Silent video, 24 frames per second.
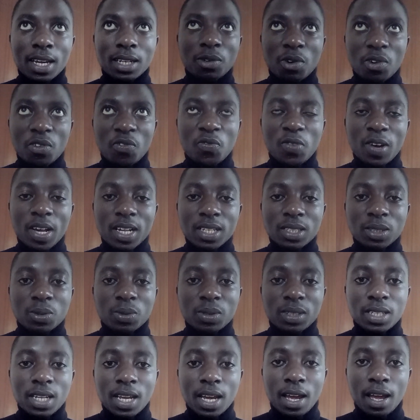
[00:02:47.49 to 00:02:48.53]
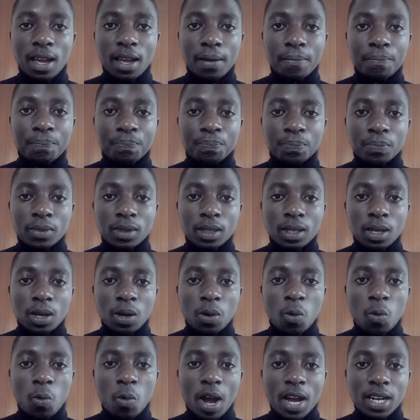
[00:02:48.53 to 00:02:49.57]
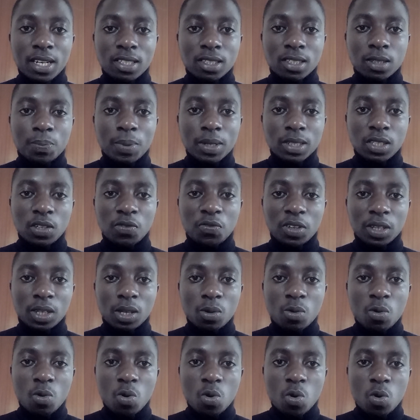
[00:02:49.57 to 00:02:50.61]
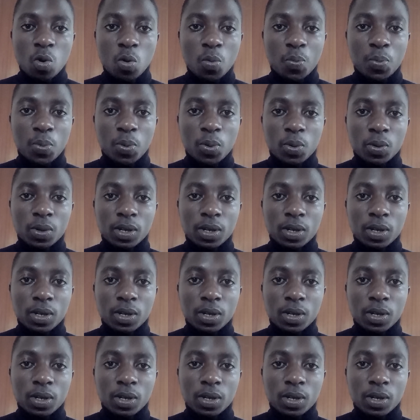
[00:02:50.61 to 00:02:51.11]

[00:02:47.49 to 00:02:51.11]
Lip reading: refers to what specific group